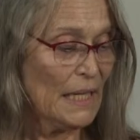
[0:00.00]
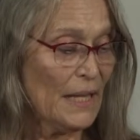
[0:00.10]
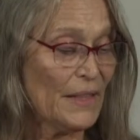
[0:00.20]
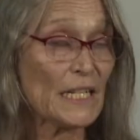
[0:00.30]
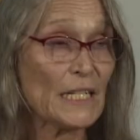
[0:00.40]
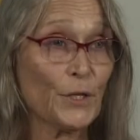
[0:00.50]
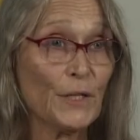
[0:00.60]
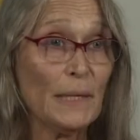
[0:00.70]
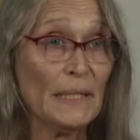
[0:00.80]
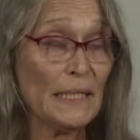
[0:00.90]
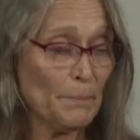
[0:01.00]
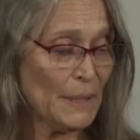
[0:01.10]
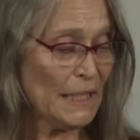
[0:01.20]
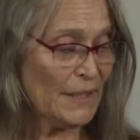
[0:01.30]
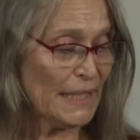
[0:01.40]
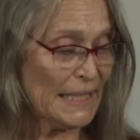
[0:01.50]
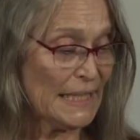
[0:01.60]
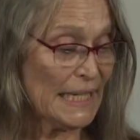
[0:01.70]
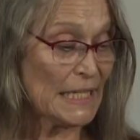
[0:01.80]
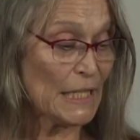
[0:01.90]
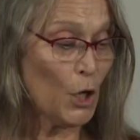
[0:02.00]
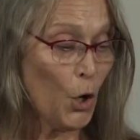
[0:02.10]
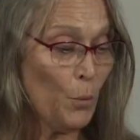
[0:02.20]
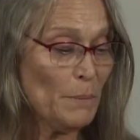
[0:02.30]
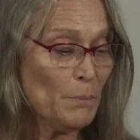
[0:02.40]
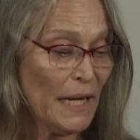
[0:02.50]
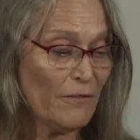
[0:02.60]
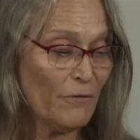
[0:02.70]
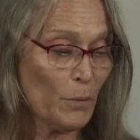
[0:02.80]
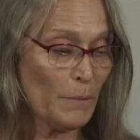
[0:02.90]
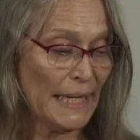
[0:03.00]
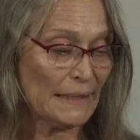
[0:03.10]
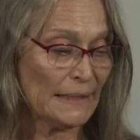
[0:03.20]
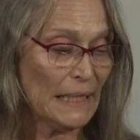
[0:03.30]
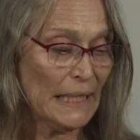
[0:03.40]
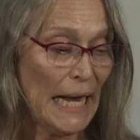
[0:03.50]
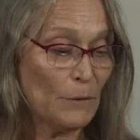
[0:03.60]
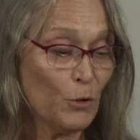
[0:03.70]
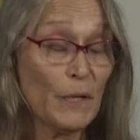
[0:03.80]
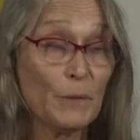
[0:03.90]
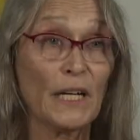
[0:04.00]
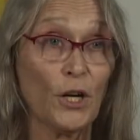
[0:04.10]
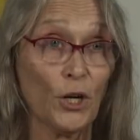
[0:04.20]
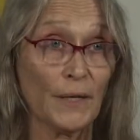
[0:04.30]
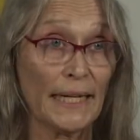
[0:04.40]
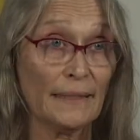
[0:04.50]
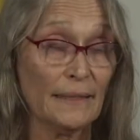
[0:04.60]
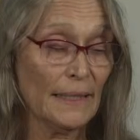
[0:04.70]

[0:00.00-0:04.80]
This 30-minute period is an open mic format and will be recurring,